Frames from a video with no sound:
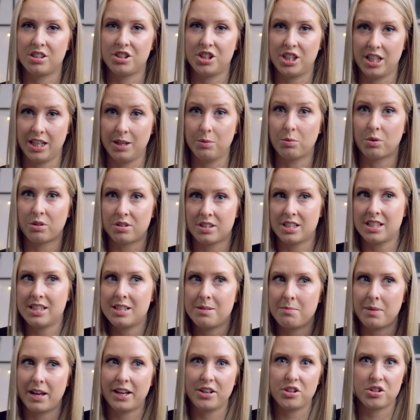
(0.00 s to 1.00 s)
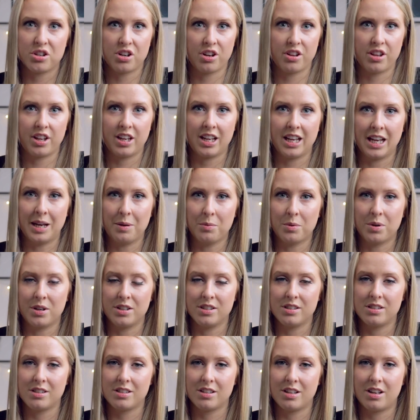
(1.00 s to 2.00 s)
She wanted to make sure that he
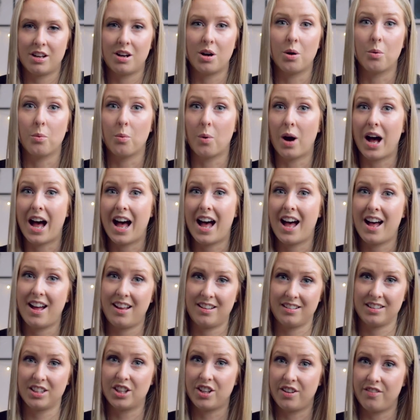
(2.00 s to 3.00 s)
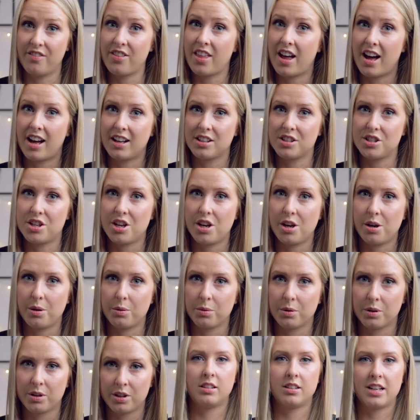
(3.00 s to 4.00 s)
was aware of that
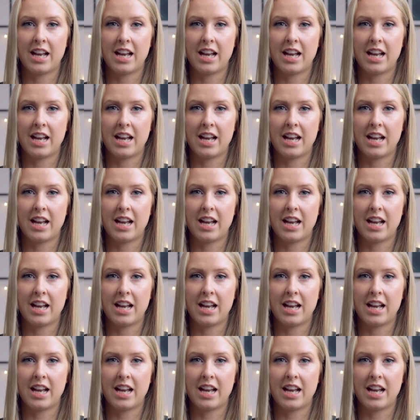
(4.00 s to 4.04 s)
too.